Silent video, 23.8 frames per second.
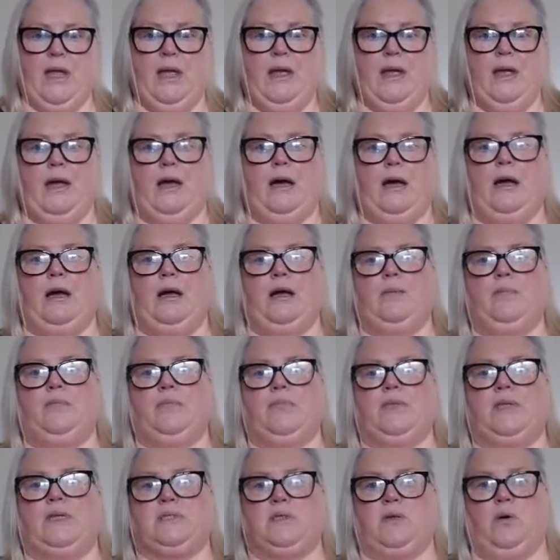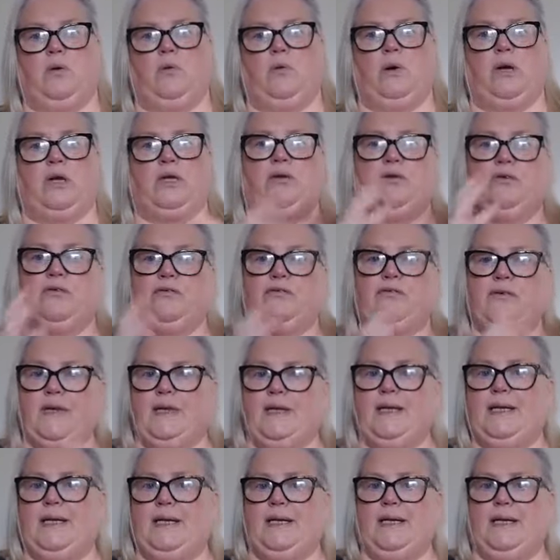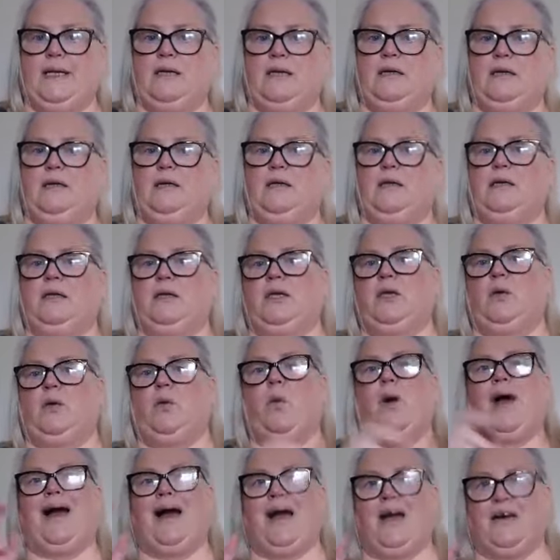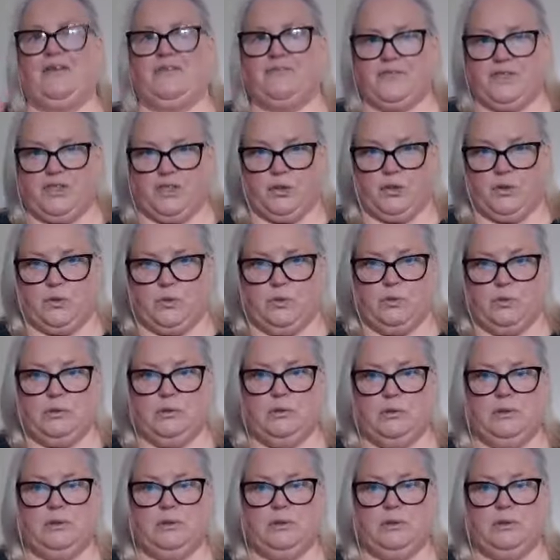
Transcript: So are you feeling you have to,